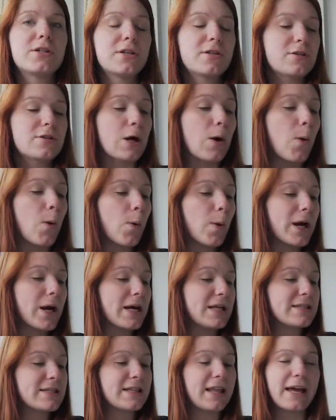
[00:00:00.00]
So
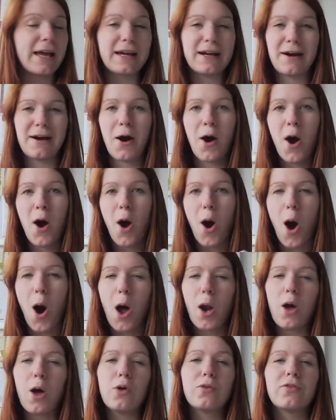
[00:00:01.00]
it's like a
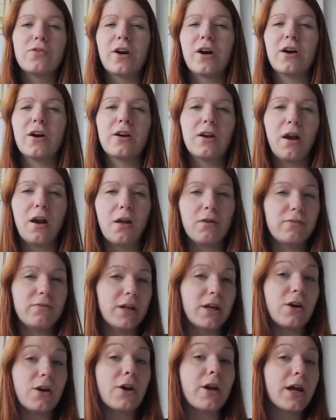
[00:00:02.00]
all over
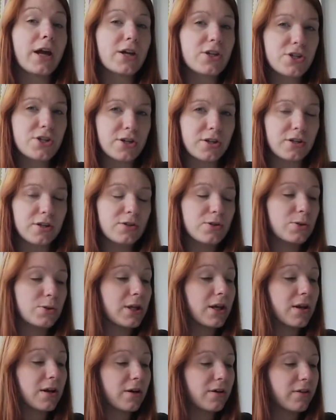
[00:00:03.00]
lovely connection to
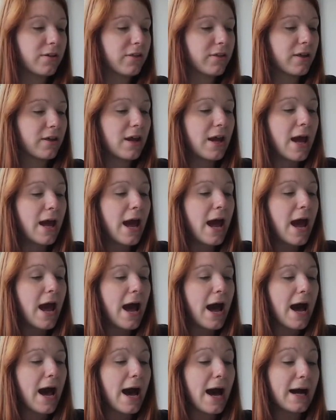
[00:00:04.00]
the earth.
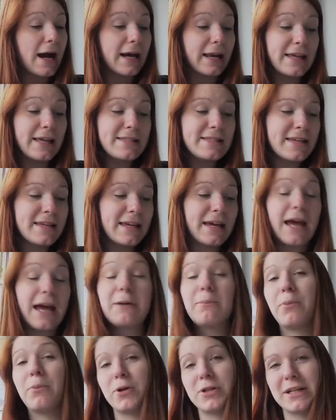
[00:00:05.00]
Cleansing
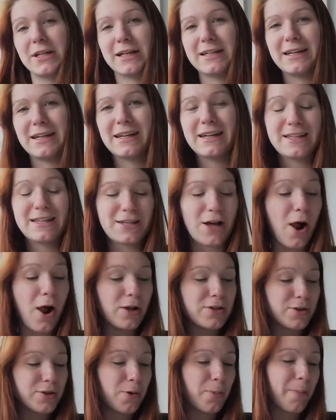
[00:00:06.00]
and protecting is
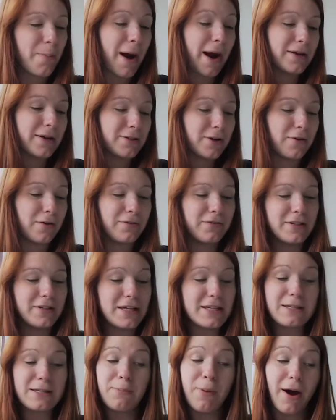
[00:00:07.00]
also part of
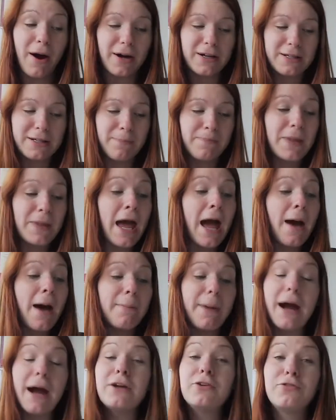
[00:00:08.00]
this part.
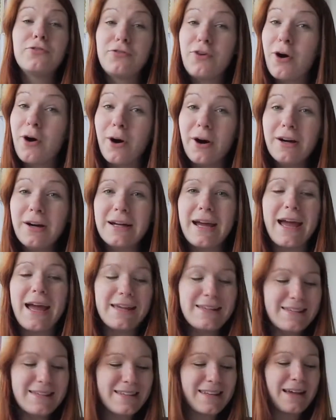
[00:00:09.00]
Part 4
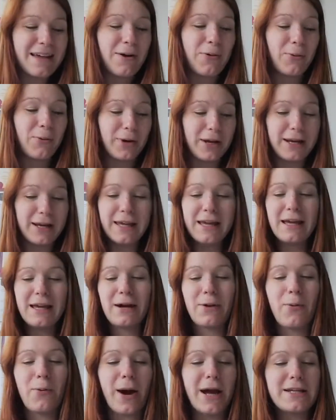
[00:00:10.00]
is really
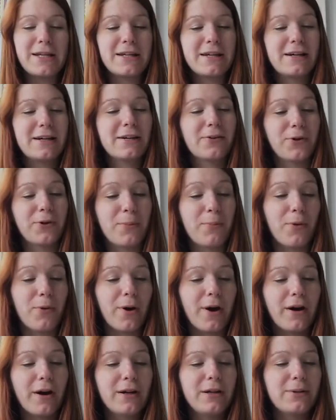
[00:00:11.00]
quite a
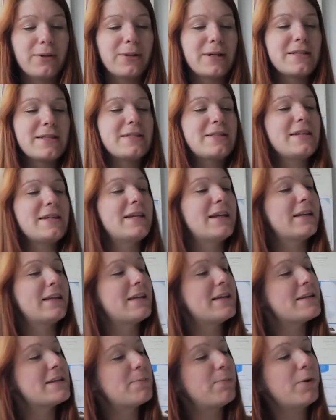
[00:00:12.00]
grimoire. You can see that
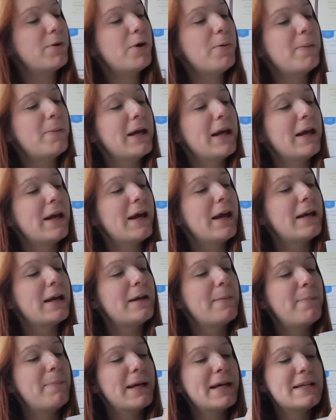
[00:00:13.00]
it's probably
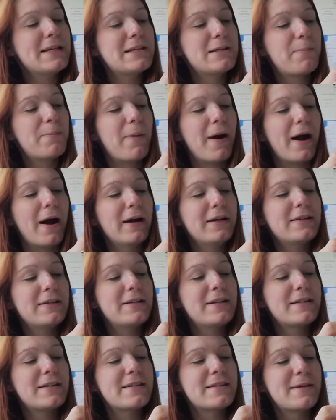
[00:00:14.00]
the biggest part,
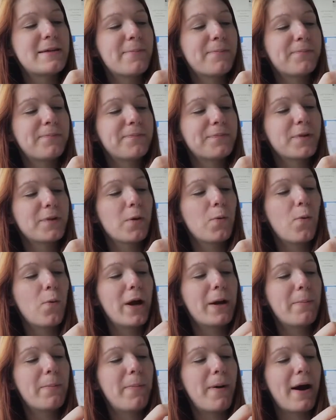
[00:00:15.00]
this
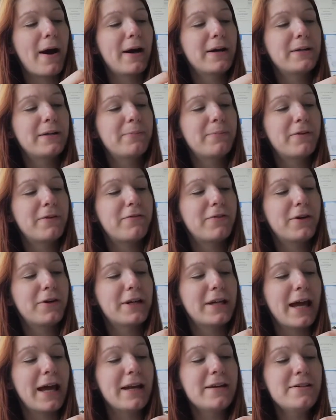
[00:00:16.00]
one part before
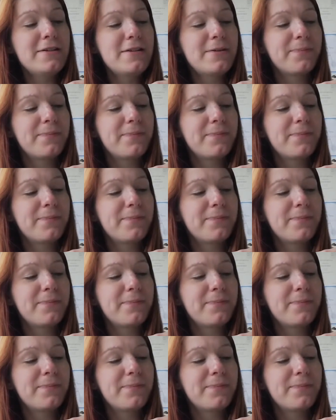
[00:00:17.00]
the end.